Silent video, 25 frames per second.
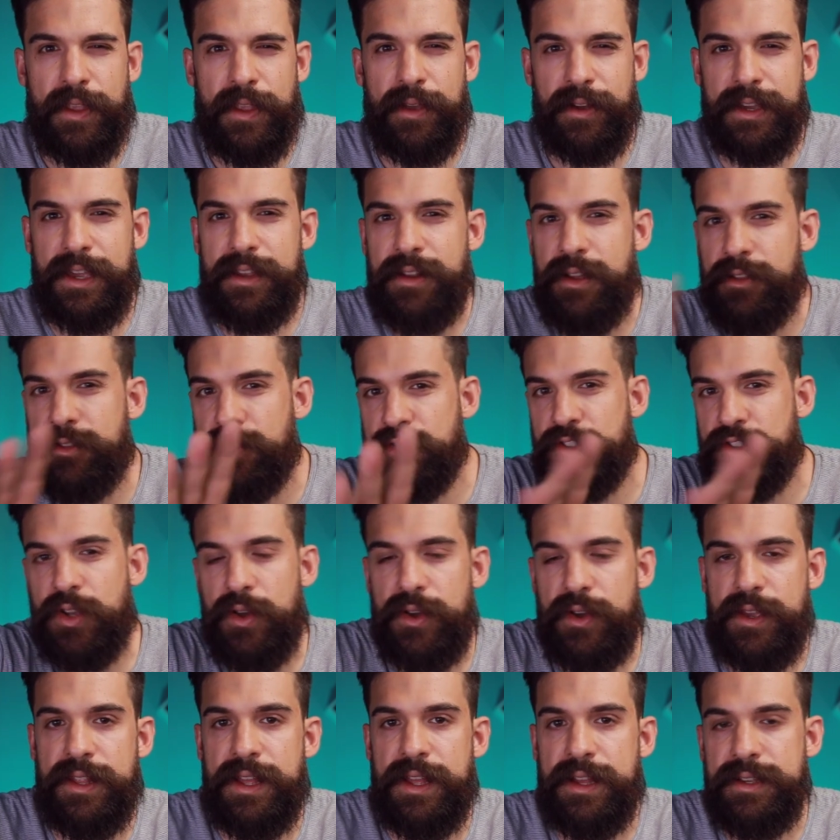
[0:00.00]
Okay, now to
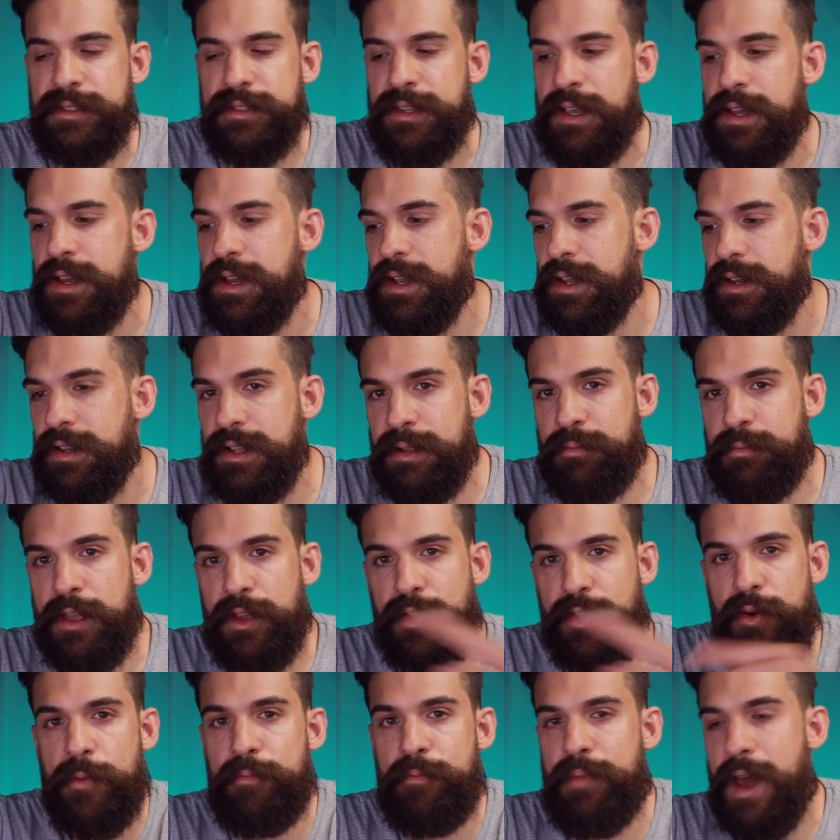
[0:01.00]
show you this, let me
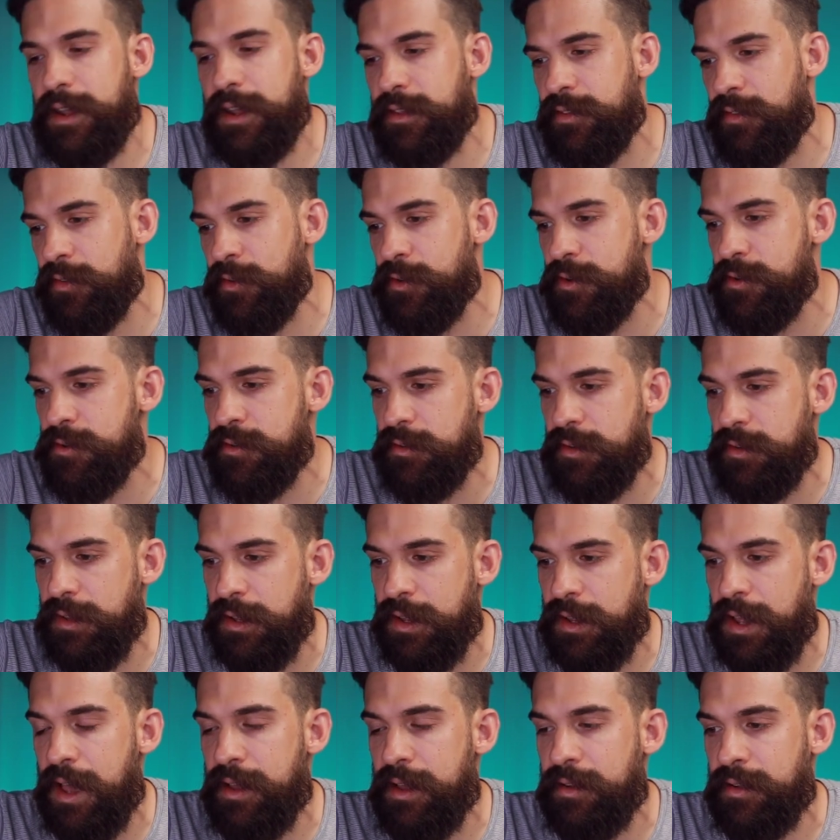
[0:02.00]
go back to
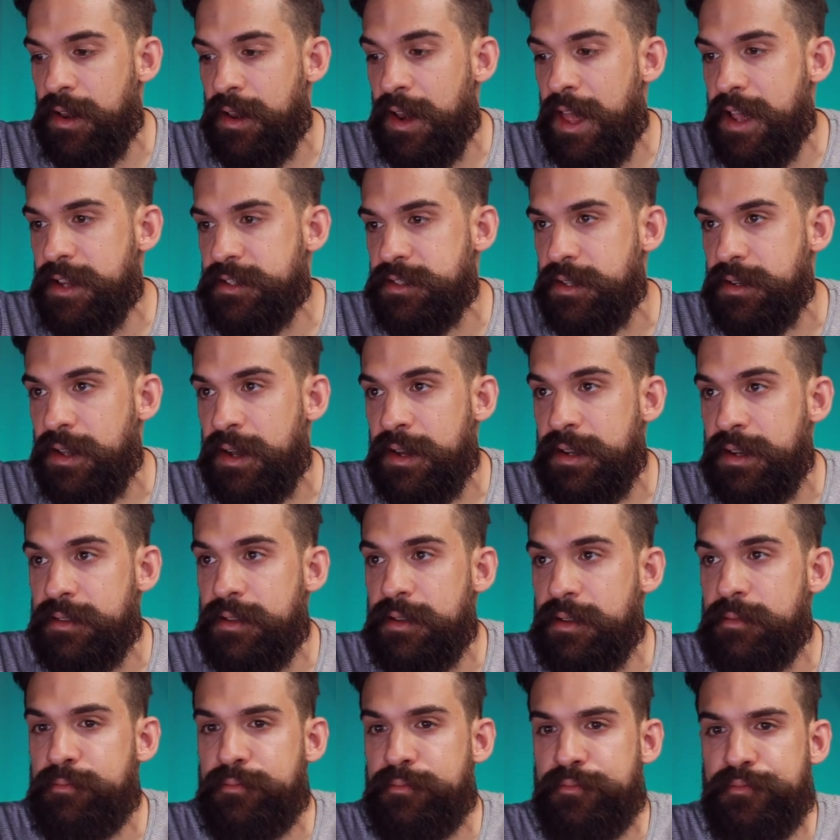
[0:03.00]
the calculation
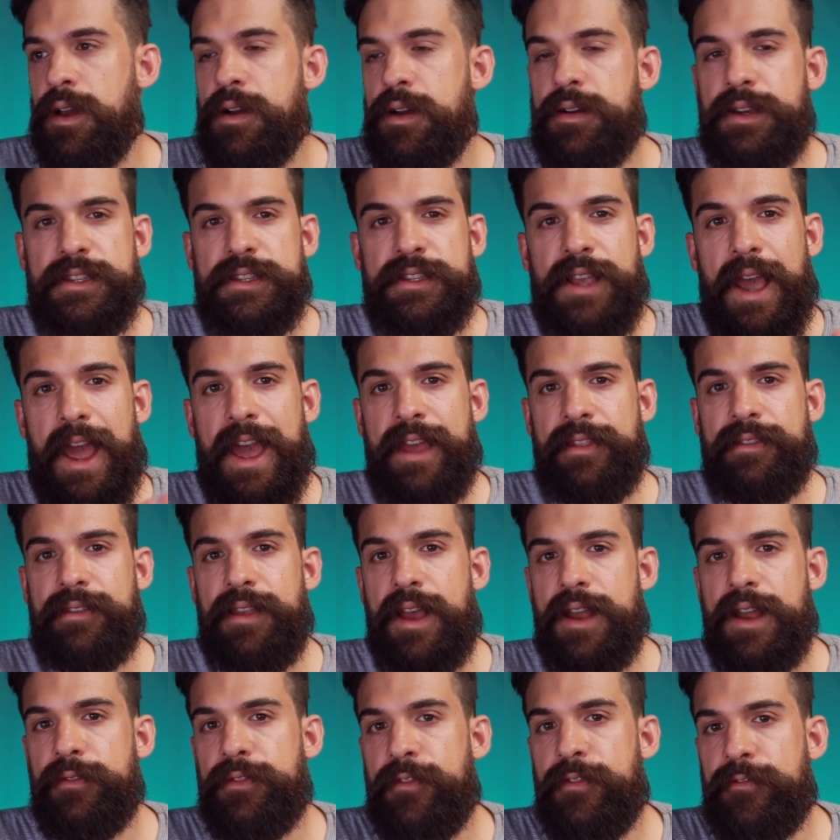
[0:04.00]
item. Okay, so
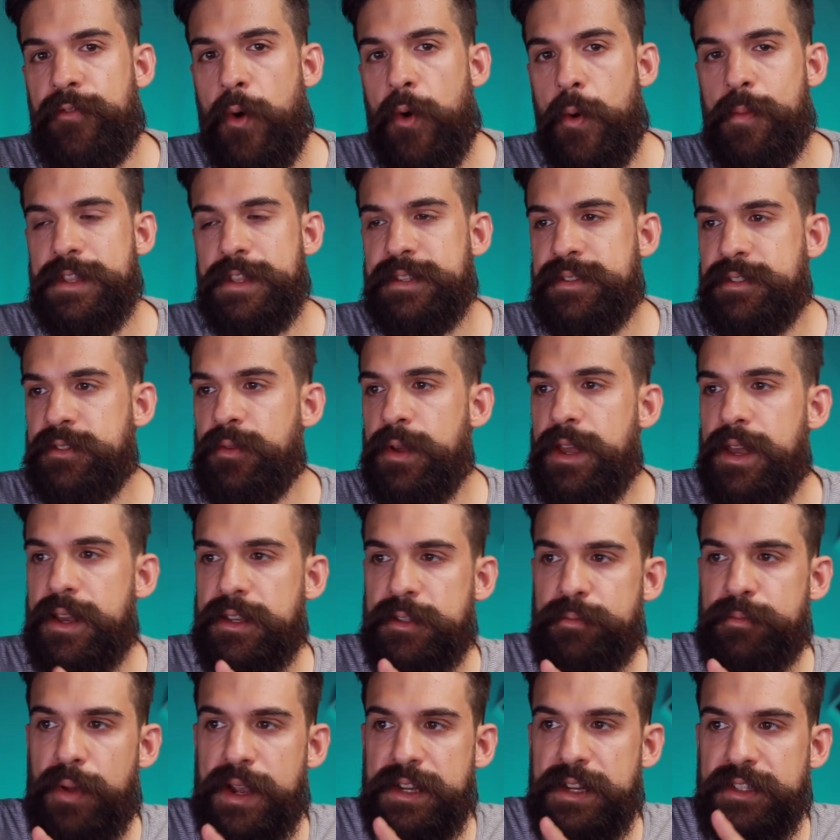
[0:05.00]
inside of the format string
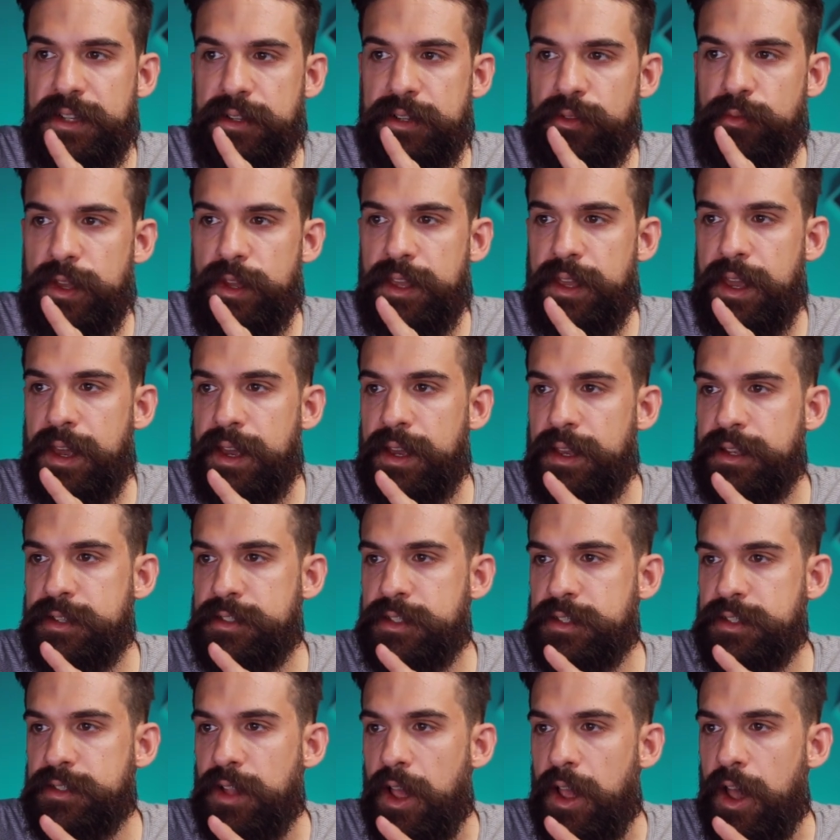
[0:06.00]
expression, we can
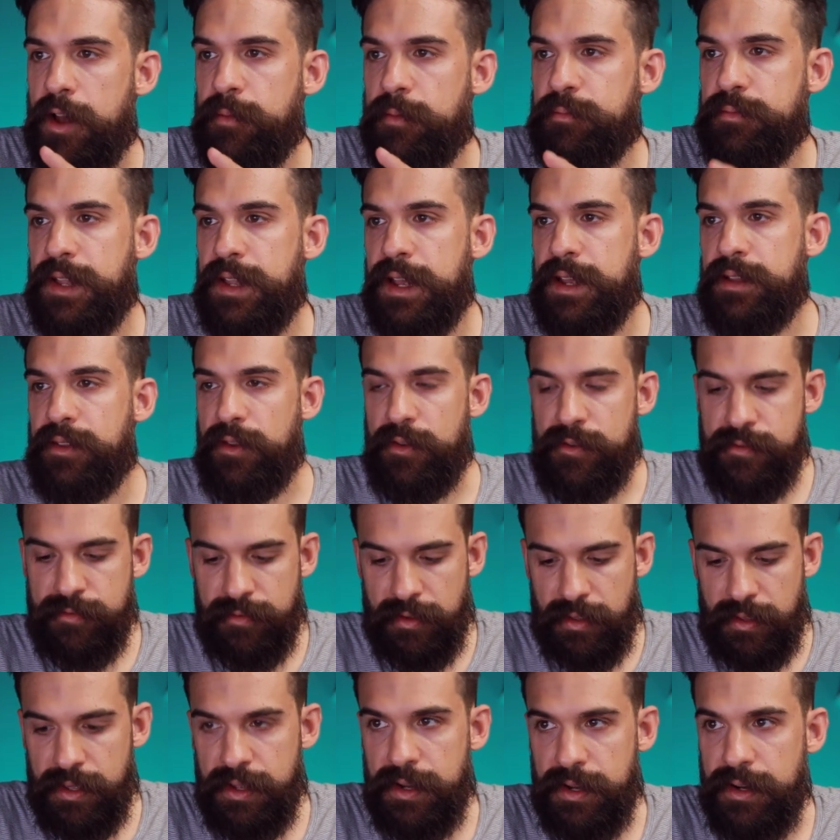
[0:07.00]
just update
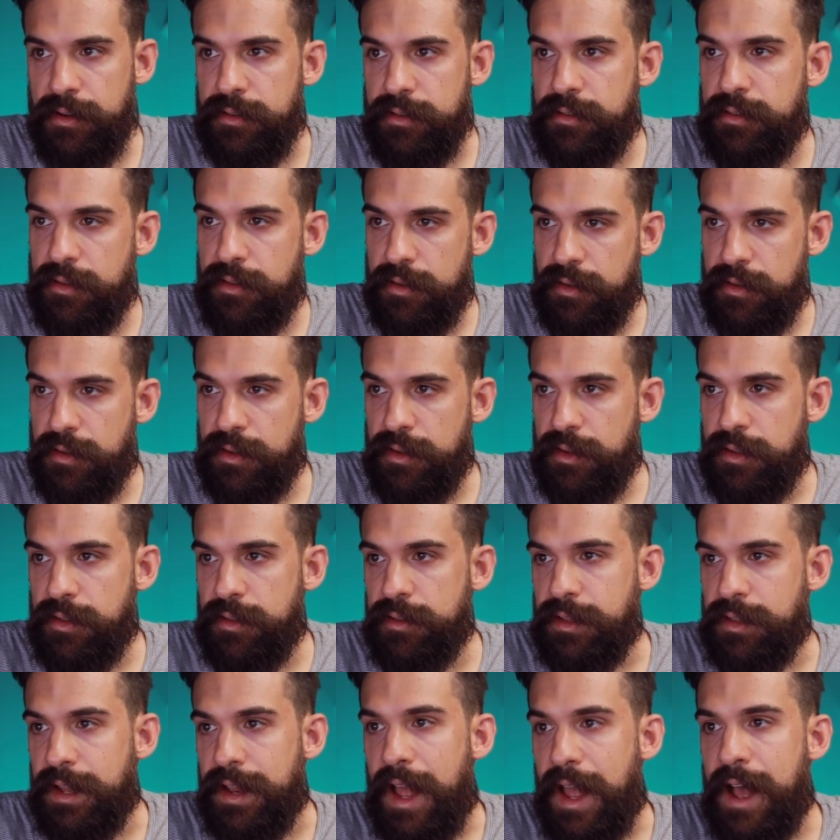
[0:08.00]
over here
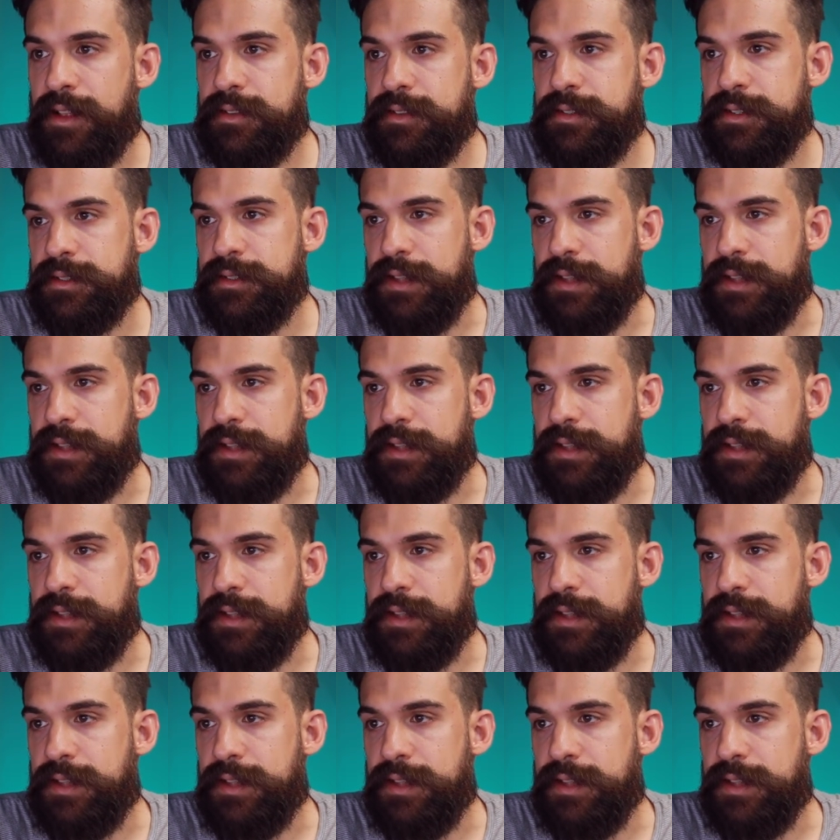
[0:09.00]
that else